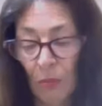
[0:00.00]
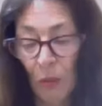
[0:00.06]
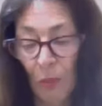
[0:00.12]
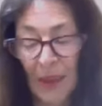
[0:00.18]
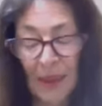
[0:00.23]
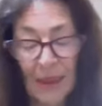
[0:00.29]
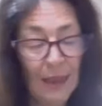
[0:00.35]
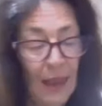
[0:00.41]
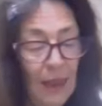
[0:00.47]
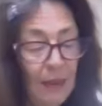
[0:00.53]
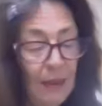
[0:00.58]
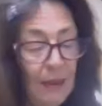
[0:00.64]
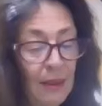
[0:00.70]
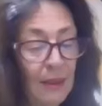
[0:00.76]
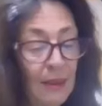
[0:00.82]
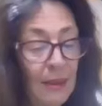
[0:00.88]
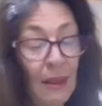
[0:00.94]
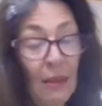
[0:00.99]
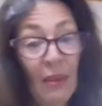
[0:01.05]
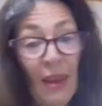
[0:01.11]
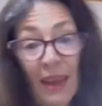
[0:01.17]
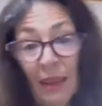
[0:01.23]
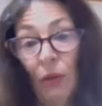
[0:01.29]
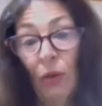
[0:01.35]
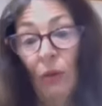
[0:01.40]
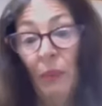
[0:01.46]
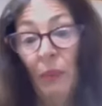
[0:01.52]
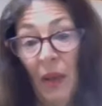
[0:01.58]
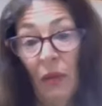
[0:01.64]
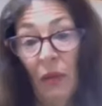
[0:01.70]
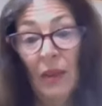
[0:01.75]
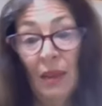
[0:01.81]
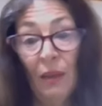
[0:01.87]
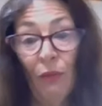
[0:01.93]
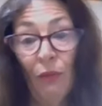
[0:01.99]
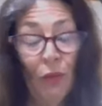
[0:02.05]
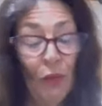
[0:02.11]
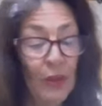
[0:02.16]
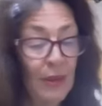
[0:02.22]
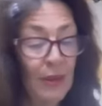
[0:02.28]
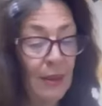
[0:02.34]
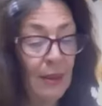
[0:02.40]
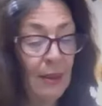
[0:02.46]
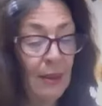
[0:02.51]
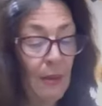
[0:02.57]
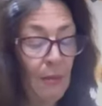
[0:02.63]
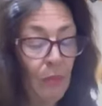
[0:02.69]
to be sentenced, and that could be the difference.